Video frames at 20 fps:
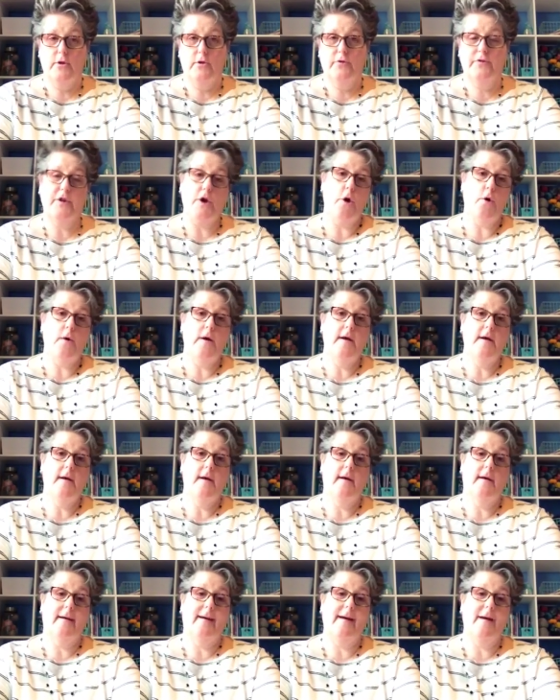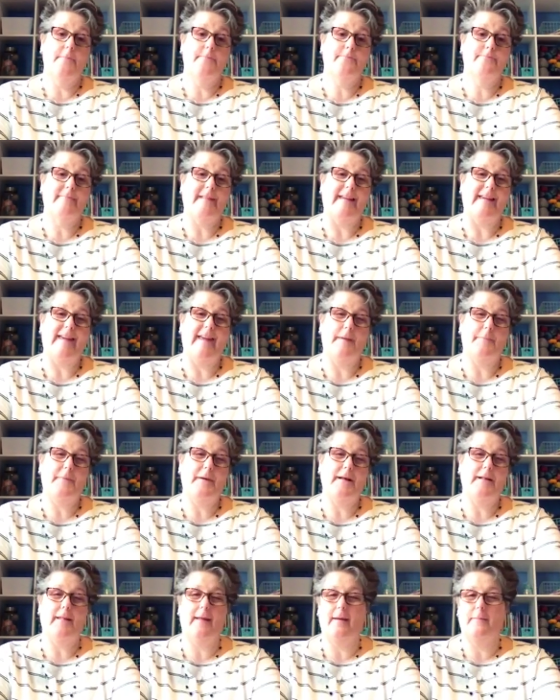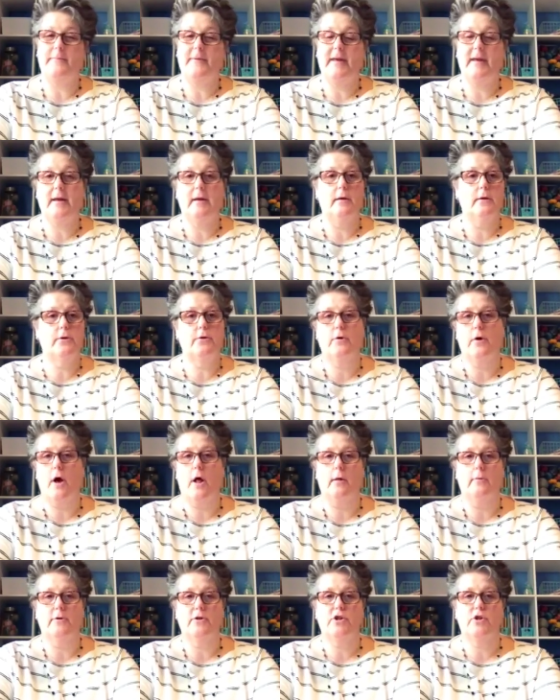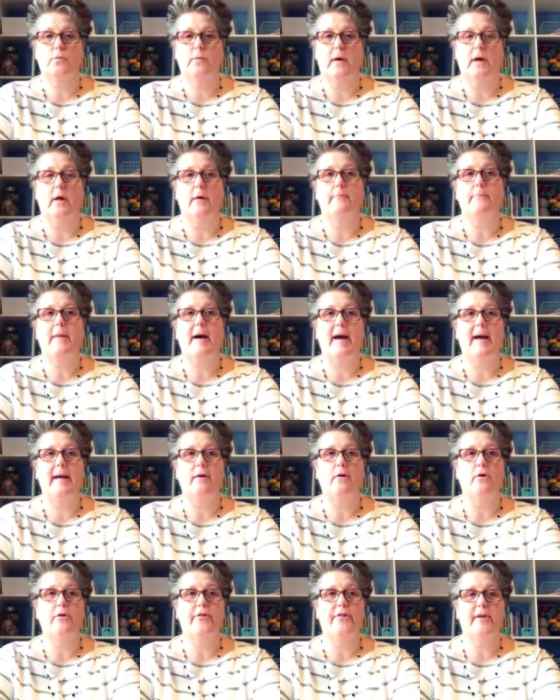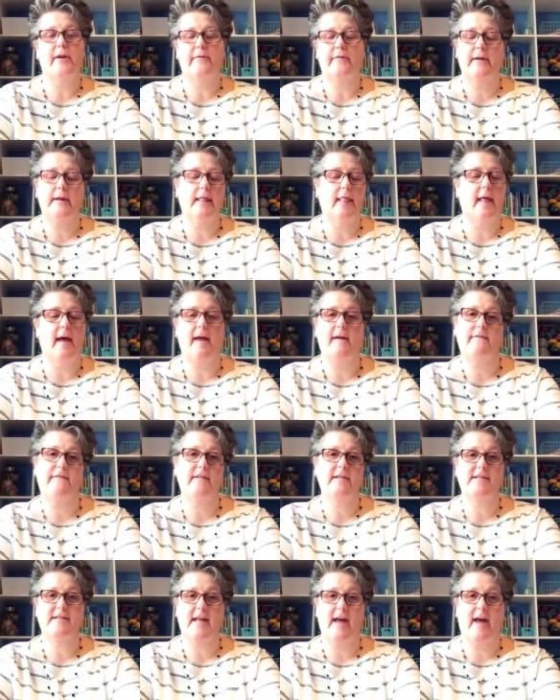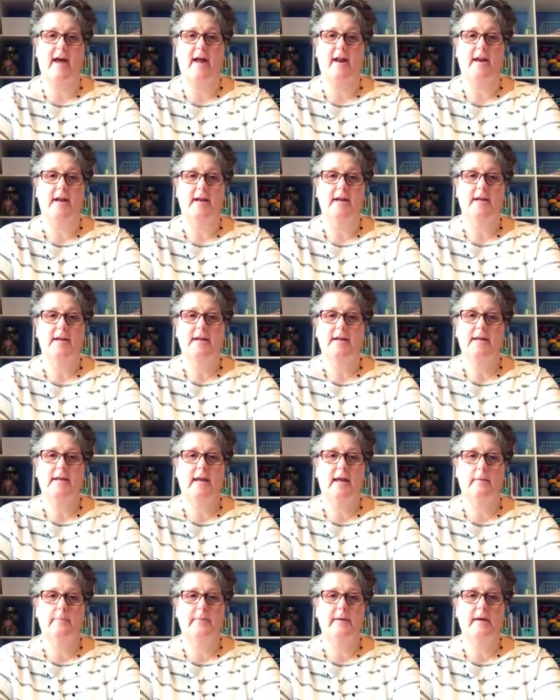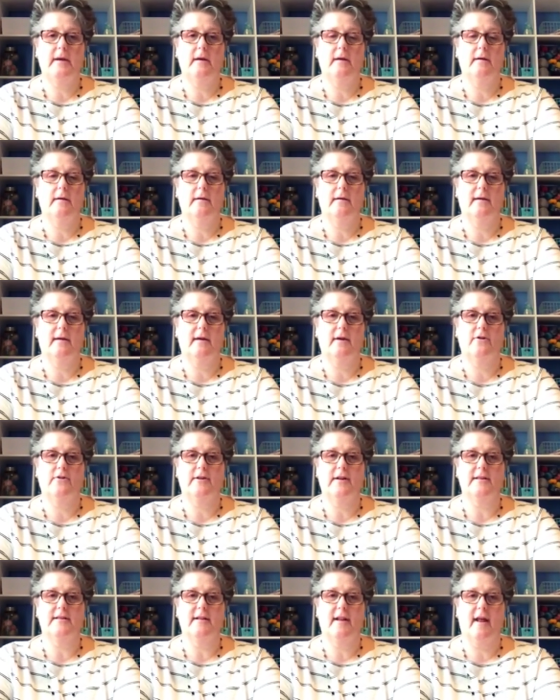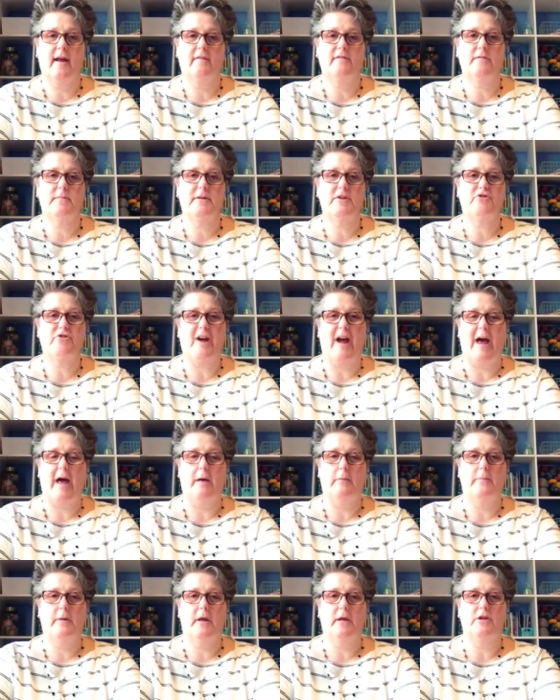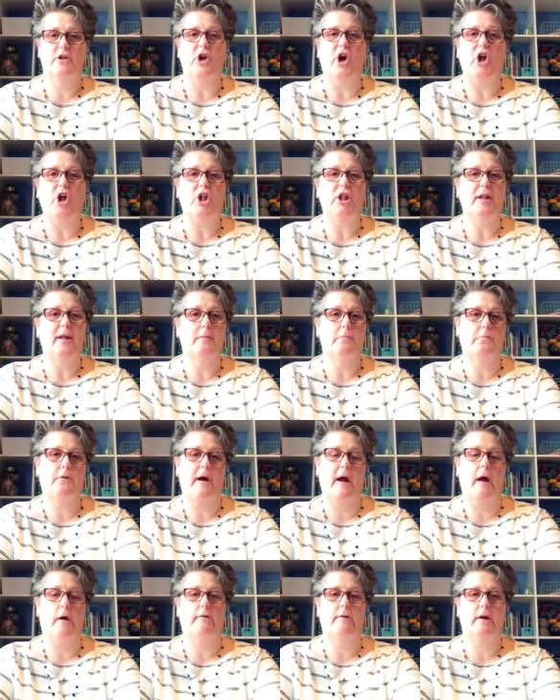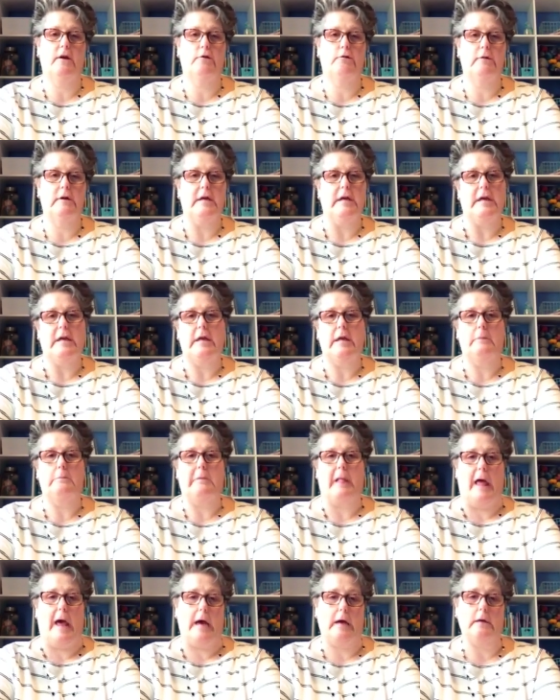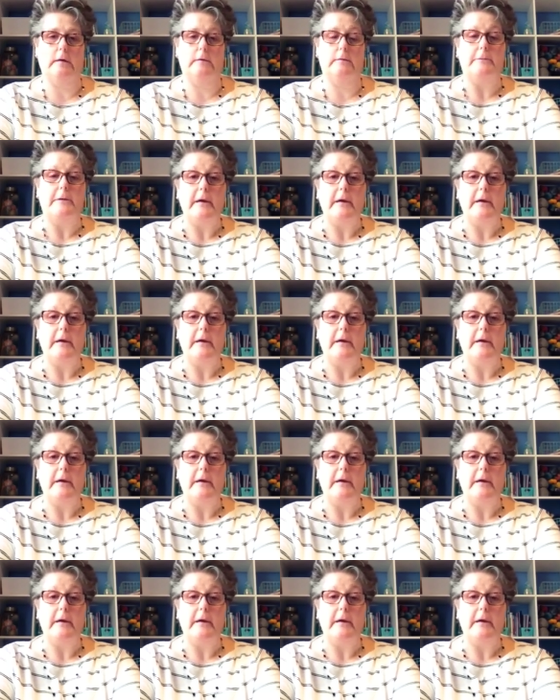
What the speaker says: So, camping, glamping, you call it what you will. My whole theory in life is that camping gear doesn't have to be drab and dull and brown and green and black.